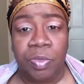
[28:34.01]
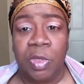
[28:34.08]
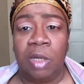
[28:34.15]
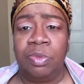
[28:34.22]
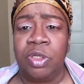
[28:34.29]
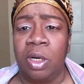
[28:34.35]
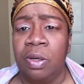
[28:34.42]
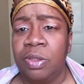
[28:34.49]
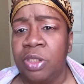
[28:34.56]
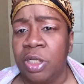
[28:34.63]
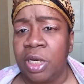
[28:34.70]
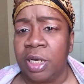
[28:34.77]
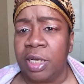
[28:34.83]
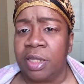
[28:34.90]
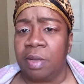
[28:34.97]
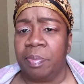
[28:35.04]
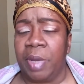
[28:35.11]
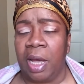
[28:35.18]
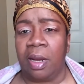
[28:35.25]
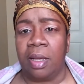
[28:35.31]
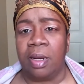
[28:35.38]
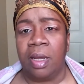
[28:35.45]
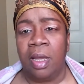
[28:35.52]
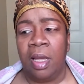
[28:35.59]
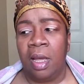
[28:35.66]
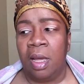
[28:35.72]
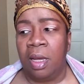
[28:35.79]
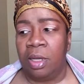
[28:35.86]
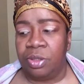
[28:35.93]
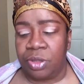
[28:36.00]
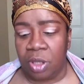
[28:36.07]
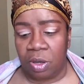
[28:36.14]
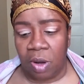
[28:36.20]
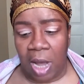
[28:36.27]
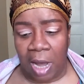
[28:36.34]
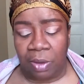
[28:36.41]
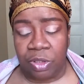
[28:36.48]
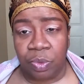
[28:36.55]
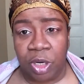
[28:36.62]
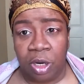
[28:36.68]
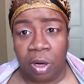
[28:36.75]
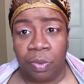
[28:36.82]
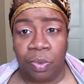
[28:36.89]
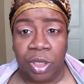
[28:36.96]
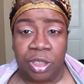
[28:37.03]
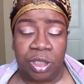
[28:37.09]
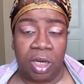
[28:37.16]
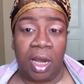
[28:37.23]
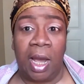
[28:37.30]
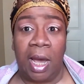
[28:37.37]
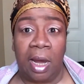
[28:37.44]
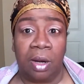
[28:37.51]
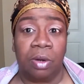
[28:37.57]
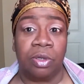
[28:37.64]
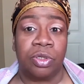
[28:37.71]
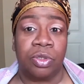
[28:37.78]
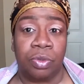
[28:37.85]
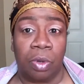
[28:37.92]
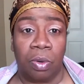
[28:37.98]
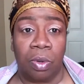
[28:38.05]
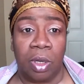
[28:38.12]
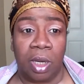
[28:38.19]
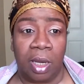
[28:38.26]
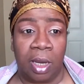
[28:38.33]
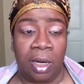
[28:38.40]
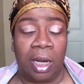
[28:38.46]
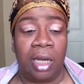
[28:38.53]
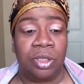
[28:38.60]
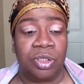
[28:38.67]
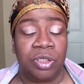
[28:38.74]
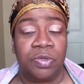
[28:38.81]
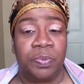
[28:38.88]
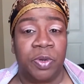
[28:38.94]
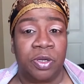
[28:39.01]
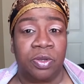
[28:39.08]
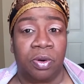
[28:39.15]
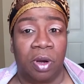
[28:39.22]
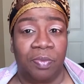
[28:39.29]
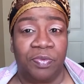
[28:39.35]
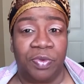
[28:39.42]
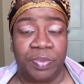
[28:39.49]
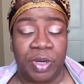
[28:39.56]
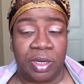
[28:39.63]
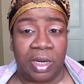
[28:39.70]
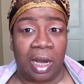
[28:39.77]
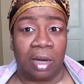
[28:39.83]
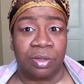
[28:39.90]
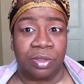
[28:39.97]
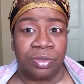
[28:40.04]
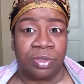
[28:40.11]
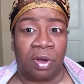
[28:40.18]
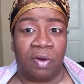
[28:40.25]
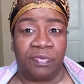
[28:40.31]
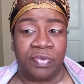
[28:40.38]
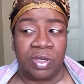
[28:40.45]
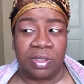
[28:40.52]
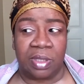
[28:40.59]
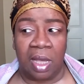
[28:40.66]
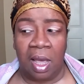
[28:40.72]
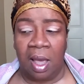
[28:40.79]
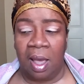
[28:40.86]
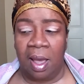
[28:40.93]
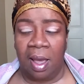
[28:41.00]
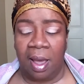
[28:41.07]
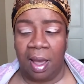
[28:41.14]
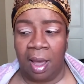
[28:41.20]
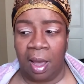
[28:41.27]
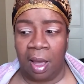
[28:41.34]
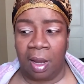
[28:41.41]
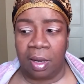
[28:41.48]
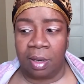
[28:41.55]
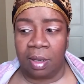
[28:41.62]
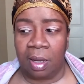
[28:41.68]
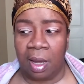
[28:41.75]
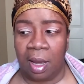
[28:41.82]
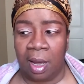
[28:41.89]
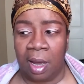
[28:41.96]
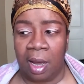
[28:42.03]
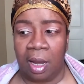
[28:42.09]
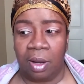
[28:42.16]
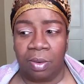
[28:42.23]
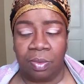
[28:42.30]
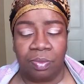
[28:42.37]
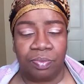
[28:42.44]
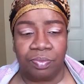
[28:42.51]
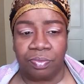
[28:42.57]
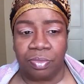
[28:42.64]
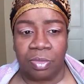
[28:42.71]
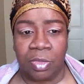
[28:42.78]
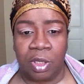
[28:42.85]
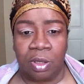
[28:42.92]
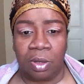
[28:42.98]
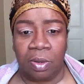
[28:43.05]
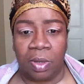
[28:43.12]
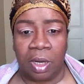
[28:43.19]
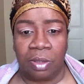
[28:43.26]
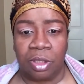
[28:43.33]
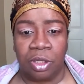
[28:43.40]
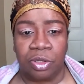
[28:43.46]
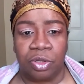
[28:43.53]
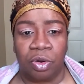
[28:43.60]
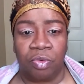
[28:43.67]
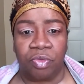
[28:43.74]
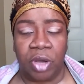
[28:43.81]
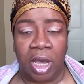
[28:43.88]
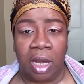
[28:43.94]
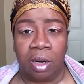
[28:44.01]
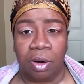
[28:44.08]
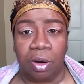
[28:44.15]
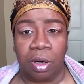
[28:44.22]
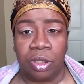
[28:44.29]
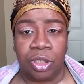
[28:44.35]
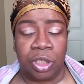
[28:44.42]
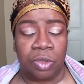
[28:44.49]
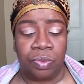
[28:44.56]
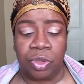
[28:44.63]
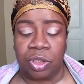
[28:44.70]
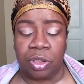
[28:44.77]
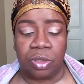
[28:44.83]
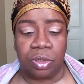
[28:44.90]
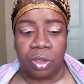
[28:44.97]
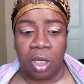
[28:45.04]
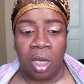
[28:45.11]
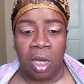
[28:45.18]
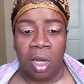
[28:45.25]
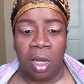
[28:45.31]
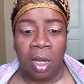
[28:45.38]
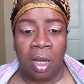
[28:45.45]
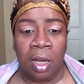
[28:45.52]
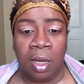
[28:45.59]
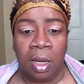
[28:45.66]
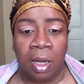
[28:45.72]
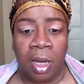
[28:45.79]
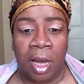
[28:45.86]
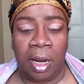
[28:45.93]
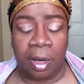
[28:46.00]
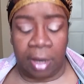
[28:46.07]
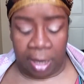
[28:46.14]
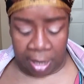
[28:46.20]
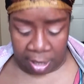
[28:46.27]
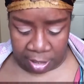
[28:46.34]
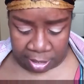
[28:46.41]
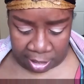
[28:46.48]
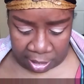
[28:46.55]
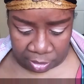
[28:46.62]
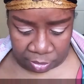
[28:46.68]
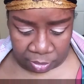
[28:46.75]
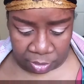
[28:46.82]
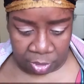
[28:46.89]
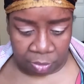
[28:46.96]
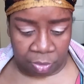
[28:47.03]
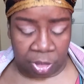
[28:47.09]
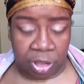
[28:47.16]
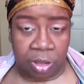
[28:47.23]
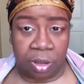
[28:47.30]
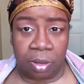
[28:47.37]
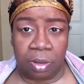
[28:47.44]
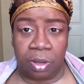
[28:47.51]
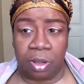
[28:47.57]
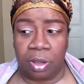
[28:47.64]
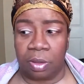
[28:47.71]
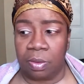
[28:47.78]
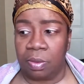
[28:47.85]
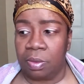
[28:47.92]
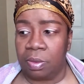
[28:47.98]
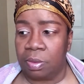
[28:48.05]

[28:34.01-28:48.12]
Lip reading: I'm sorry, I was looking at the palette. So I was with her when she had her stroke, and I just picked her up from the doctor's office. And I looked over at her, and she was just had her head down, which, you know,